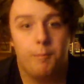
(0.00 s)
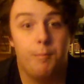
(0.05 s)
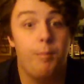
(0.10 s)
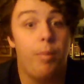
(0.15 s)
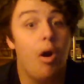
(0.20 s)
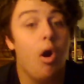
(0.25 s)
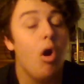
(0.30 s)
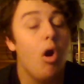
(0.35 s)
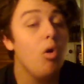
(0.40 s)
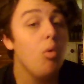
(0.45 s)

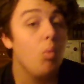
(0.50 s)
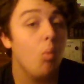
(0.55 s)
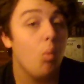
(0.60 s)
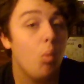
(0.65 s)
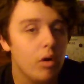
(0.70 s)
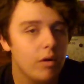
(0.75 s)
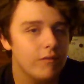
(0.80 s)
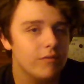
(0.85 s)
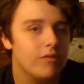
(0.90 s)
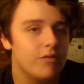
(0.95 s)
Part 1
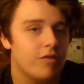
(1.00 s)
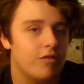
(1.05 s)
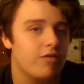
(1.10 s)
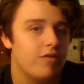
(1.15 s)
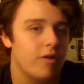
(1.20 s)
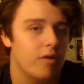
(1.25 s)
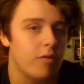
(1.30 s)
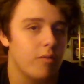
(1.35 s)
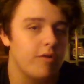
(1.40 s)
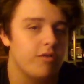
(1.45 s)
of this
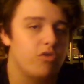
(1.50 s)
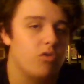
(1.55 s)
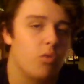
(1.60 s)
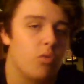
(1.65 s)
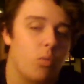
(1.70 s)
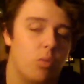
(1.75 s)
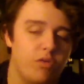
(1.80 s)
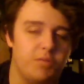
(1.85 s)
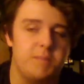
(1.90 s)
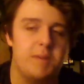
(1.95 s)
series
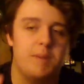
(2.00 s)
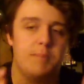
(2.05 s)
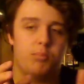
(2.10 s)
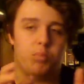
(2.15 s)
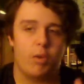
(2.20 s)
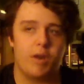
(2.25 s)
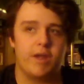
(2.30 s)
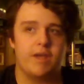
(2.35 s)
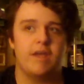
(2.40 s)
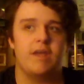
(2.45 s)
was me
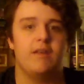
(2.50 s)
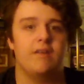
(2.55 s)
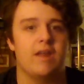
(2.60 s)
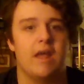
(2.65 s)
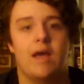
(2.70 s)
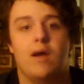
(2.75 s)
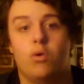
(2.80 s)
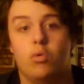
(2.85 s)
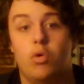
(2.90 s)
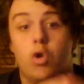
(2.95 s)
breaking
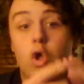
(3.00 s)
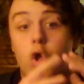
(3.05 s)
down